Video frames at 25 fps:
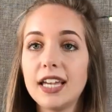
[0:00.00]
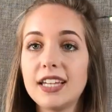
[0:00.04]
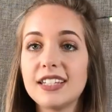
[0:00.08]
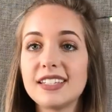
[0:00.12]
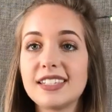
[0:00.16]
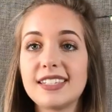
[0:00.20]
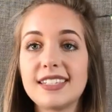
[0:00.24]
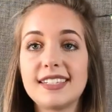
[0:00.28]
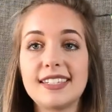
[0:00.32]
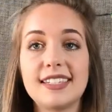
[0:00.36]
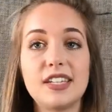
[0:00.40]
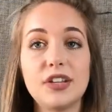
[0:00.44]

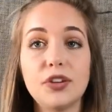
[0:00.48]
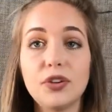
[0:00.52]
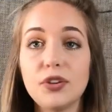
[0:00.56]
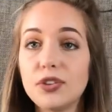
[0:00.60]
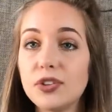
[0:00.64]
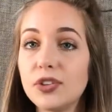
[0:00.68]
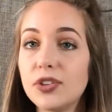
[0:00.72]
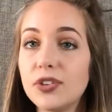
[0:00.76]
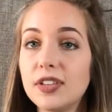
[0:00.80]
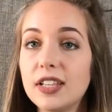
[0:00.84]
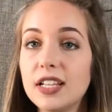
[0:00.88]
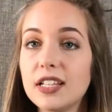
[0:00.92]
I
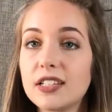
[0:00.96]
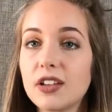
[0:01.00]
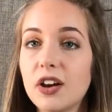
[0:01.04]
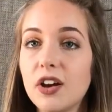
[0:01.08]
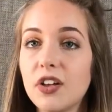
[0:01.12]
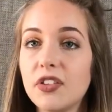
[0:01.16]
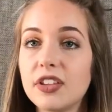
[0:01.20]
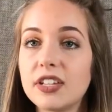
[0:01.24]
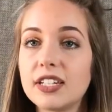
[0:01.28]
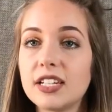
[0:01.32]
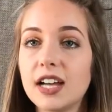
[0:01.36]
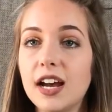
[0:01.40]
still
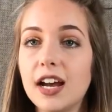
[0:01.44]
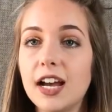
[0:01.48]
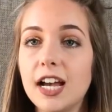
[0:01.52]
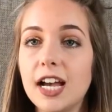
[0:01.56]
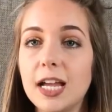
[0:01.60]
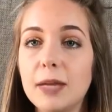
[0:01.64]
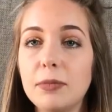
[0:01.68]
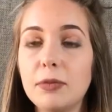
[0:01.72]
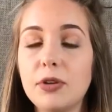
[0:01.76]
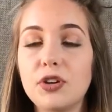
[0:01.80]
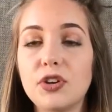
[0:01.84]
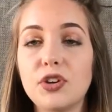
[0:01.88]
do these all
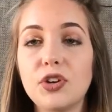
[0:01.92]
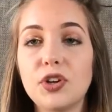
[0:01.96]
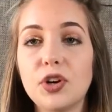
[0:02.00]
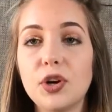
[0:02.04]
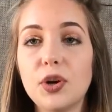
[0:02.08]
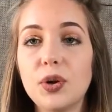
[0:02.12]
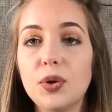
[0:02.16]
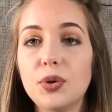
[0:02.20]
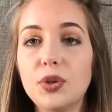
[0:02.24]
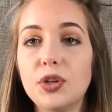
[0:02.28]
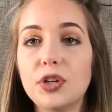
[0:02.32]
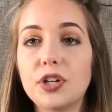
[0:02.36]
the time.
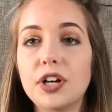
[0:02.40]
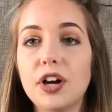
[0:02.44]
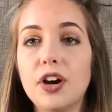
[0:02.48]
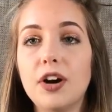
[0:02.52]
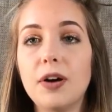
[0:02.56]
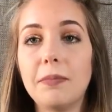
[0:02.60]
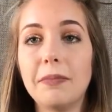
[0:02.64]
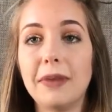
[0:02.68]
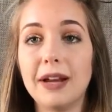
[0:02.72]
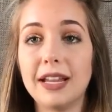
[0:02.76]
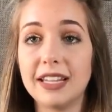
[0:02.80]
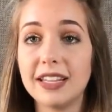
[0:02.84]
You can go
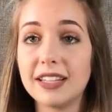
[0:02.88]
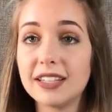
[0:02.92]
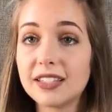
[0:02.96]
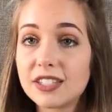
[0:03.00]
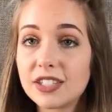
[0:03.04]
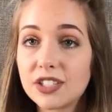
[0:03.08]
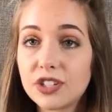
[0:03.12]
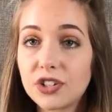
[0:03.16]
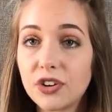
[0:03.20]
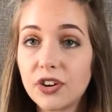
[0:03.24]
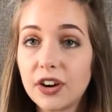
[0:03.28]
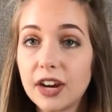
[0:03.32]
look on
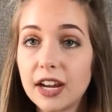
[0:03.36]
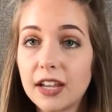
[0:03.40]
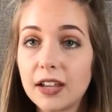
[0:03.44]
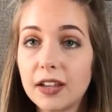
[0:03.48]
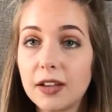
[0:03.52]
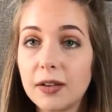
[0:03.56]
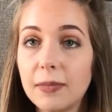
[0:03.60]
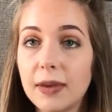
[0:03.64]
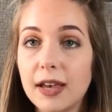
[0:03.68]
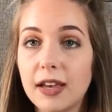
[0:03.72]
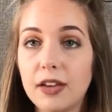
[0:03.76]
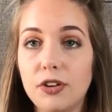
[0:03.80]
my
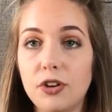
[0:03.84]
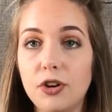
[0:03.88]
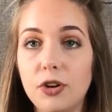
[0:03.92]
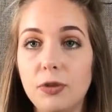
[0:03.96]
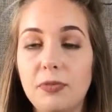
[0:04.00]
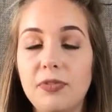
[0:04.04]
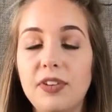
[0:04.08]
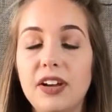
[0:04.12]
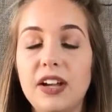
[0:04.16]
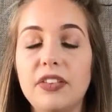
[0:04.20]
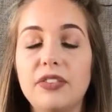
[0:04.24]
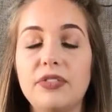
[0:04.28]

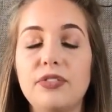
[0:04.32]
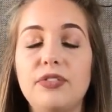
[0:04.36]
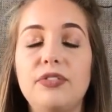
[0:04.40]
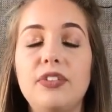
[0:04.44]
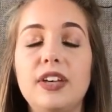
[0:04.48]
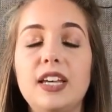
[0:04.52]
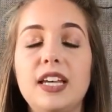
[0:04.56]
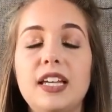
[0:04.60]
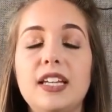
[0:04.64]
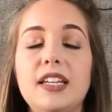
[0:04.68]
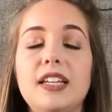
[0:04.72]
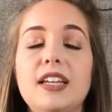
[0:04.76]
Instagram at Hope
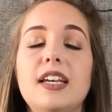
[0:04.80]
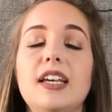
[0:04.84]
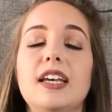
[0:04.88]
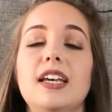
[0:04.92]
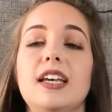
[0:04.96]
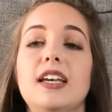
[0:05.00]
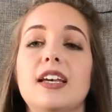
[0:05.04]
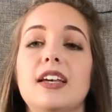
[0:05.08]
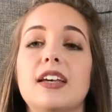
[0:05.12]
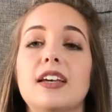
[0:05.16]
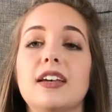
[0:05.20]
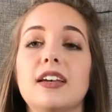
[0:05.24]
Falen
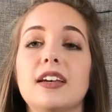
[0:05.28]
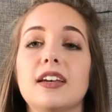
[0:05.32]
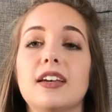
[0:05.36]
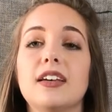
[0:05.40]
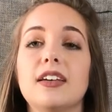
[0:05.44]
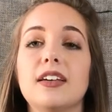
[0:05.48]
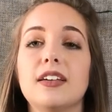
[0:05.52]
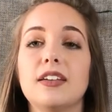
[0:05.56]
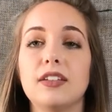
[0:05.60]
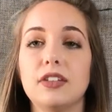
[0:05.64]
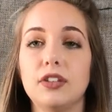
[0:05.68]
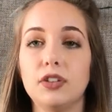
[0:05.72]
Fit
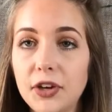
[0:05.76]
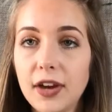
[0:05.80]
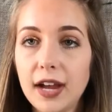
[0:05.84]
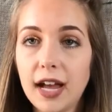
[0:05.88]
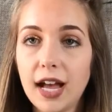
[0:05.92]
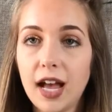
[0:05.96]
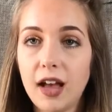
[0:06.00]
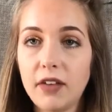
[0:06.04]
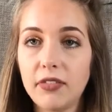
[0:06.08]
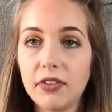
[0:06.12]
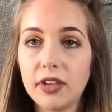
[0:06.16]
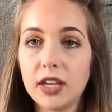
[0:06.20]

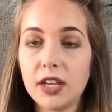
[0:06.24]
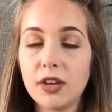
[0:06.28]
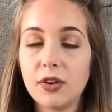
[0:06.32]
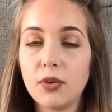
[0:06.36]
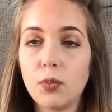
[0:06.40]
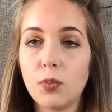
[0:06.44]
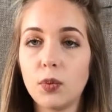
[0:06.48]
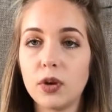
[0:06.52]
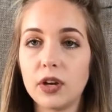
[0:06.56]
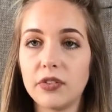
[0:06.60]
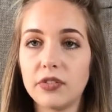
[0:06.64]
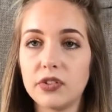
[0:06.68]
if you're
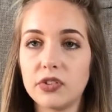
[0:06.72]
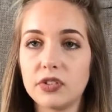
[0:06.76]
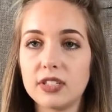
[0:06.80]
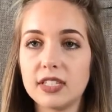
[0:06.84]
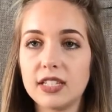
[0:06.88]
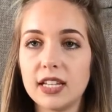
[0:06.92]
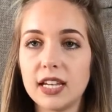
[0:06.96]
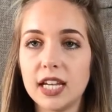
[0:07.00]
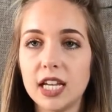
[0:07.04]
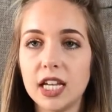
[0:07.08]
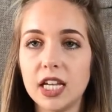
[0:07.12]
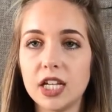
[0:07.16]
having
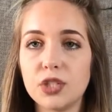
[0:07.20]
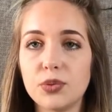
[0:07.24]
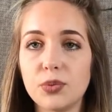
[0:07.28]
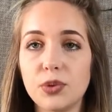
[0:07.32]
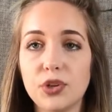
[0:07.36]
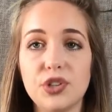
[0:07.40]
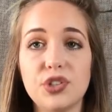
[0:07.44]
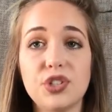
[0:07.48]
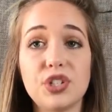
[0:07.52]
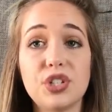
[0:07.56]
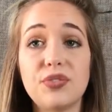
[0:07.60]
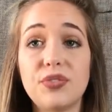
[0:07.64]
one of those
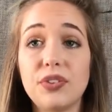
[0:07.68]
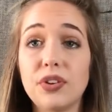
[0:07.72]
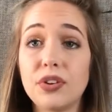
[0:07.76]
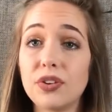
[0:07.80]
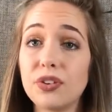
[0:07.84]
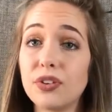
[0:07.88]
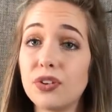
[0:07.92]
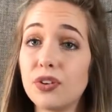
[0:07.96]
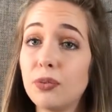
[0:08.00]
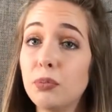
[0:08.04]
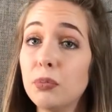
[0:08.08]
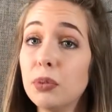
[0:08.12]
days where you're
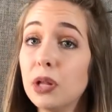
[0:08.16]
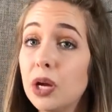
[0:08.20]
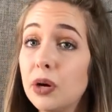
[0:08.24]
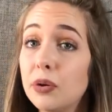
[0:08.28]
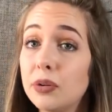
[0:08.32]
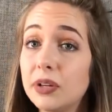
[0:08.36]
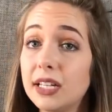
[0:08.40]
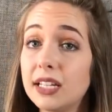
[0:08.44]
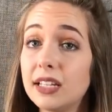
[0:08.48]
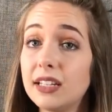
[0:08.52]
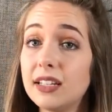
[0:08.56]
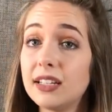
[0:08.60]
just feeling a
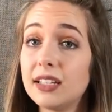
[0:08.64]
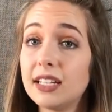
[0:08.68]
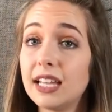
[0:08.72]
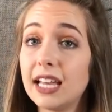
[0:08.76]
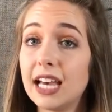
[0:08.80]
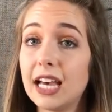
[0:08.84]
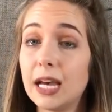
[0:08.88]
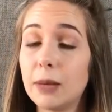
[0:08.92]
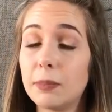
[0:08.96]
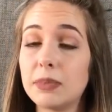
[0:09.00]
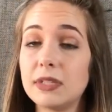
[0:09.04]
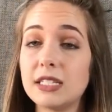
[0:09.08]
little
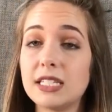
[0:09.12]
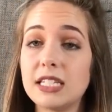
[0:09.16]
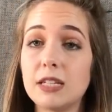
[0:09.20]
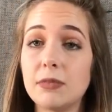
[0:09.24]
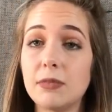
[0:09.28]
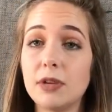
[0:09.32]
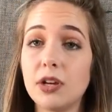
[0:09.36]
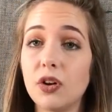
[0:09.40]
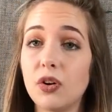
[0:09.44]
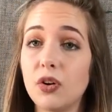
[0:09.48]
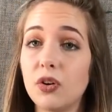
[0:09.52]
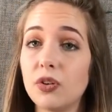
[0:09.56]
bloated, that
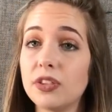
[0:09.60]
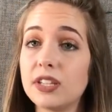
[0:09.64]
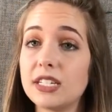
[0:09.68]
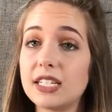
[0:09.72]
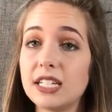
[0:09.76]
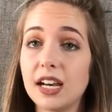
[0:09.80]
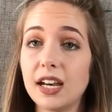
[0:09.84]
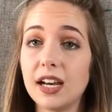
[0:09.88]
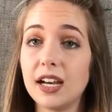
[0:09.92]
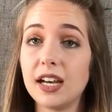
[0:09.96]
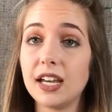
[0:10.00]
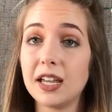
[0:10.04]
happens to me
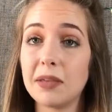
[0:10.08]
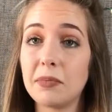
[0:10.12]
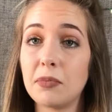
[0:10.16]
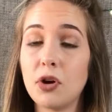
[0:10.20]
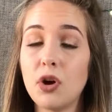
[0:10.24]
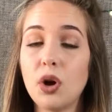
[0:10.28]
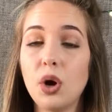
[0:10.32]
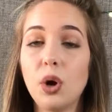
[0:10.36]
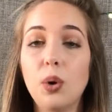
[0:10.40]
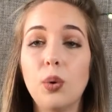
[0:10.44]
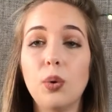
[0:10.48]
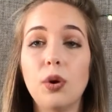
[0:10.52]
all the
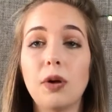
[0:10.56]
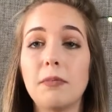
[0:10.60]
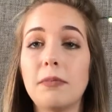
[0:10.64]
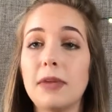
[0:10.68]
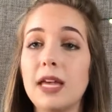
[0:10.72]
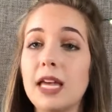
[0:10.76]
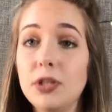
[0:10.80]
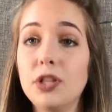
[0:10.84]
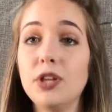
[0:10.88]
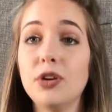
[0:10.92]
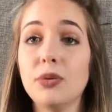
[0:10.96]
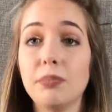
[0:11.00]
time,
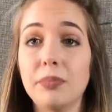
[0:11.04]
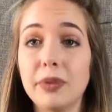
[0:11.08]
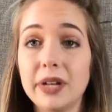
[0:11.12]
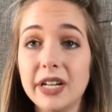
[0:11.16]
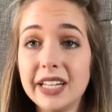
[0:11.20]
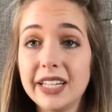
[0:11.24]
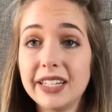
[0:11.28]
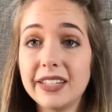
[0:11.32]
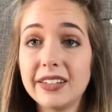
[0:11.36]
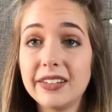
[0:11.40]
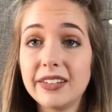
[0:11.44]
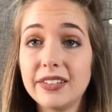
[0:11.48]
or maybe
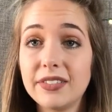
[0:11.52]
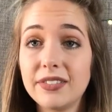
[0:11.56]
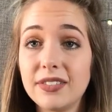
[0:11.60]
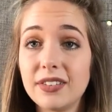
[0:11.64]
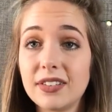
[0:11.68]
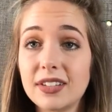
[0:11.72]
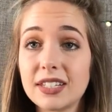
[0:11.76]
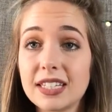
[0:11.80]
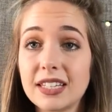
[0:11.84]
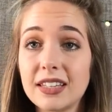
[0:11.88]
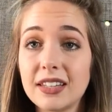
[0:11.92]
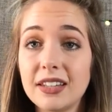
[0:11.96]
your
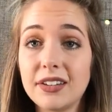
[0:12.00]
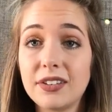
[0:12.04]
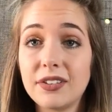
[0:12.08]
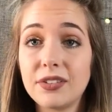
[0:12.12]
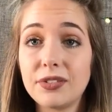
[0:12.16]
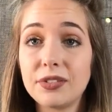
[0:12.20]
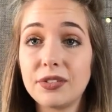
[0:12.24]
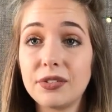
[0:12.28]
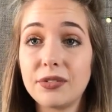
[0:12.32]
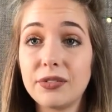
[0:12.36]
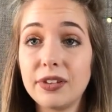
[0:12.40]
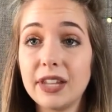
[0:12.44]
butt
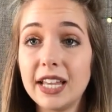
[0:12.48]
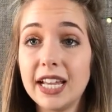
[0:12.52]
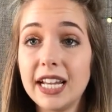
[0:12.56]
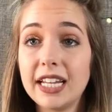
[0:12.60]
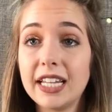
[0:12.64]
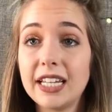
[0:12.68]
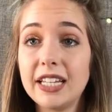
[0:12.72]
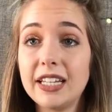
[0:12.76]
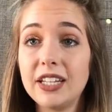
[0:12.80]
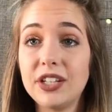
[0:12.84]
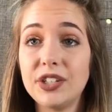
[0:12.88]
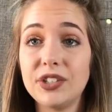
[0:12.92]
feels a little
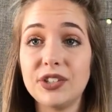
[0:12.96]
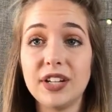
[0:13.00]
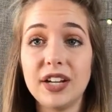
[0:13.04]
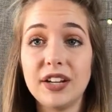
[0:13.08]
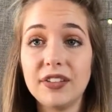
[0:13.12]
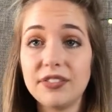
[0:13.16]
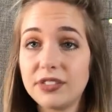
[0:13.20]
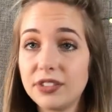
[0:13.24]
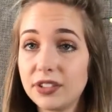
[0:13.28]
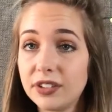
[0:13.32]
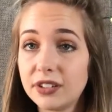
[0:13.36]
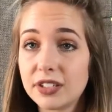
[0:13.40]

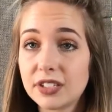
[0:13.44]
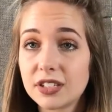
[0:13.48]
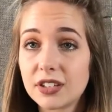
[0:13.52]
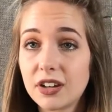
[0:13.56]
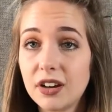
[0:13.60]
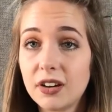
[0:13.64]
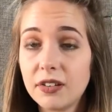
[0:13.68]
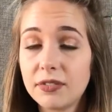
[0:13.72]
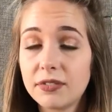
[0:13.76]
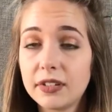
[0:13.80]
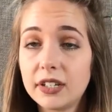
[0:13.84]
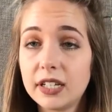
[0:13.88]
deflated and you're not
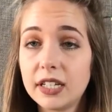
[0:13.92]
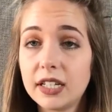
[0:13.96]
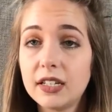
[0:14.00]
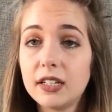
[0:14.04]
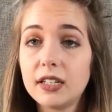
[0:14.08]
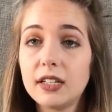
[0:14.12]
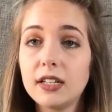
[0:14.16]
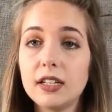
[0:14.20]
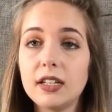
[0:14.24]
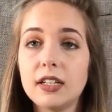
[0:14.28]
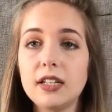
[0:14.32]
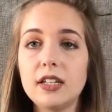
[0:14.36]
feeling as
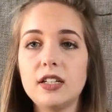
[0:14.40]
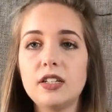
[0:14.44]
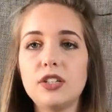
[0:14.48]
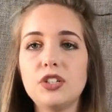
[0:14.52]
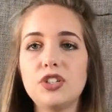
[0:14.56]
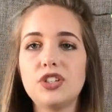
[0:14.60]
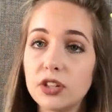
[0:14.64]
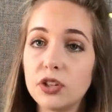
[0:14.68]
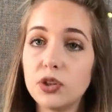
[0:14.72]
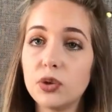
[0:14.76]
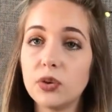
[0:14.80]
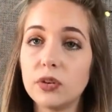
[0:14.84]
confident,
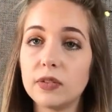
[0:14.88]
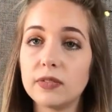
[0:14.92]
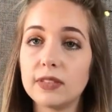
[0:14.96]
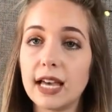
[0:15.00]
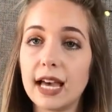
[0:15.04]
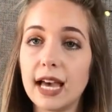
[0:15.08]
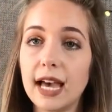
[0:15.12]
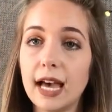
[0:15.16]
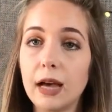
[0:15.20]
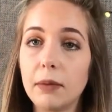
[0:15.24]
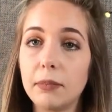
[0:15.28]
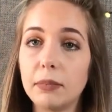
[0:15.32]
what I like
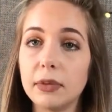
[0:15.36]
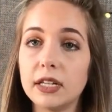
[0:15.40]
to do